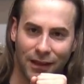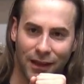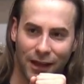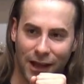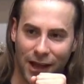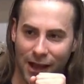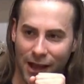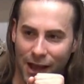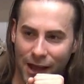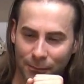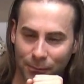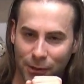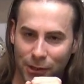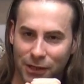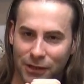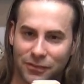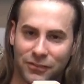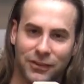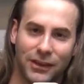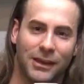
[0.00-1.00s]
I'm
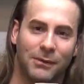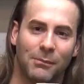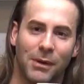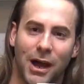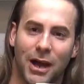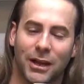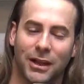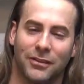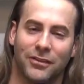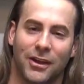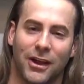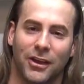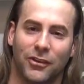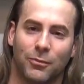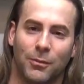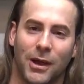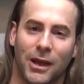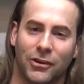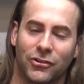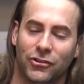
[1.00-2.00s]
going to demonetize
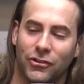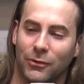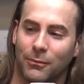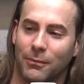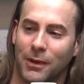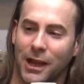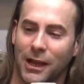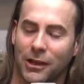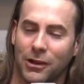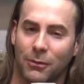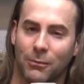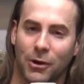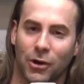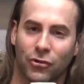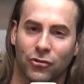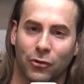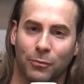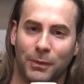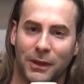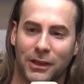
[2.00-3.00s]
my
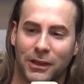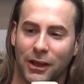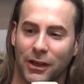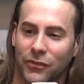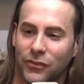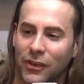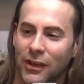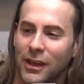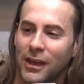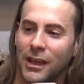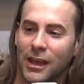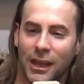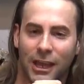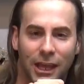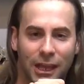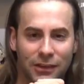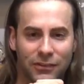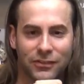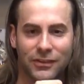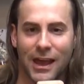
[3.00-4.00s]
commercial because
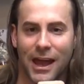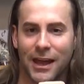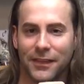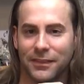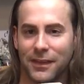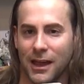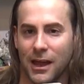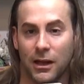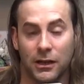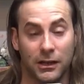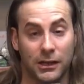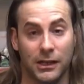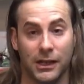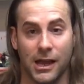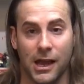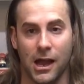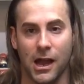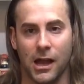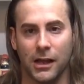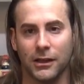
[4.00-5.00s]
he sat down and
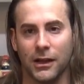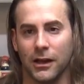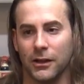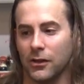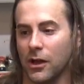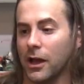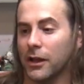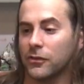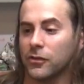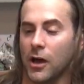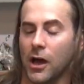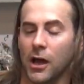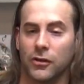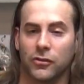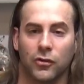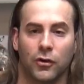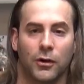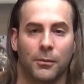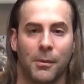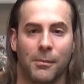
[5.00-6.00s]
I talked
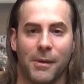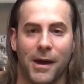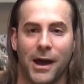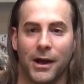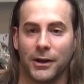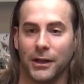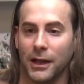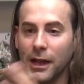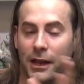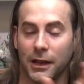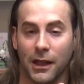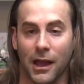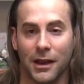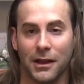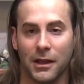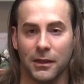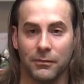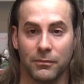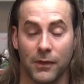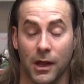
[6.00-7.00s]
to him about it.
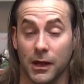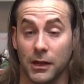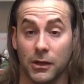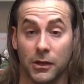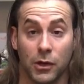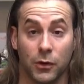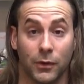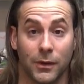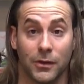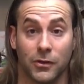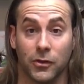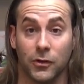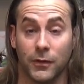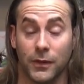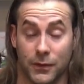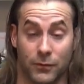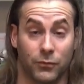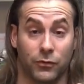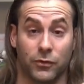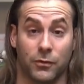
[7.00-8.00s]
I didn't know he'd do
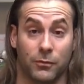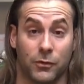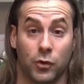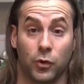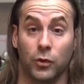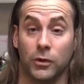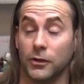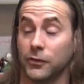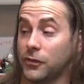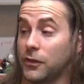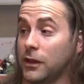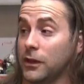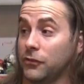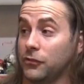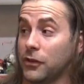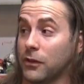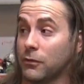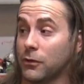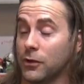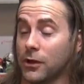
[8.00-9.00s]
that. It was the coolest thing he's
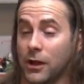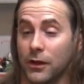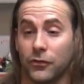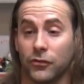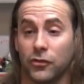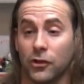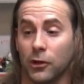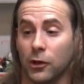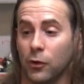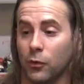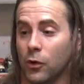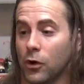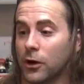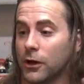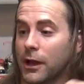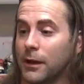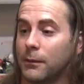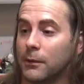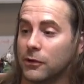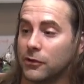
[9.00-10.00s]
ever done. Solo
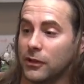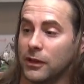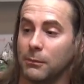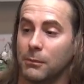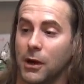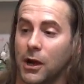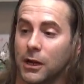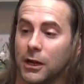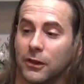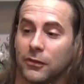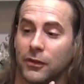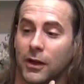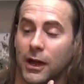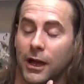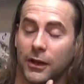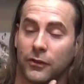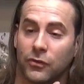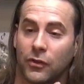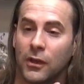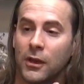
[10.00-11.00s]
wargamer
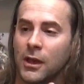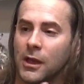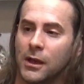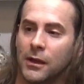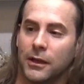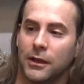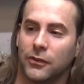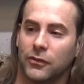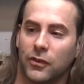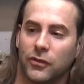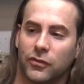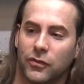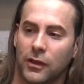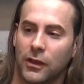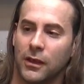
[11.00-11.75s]
demonetized because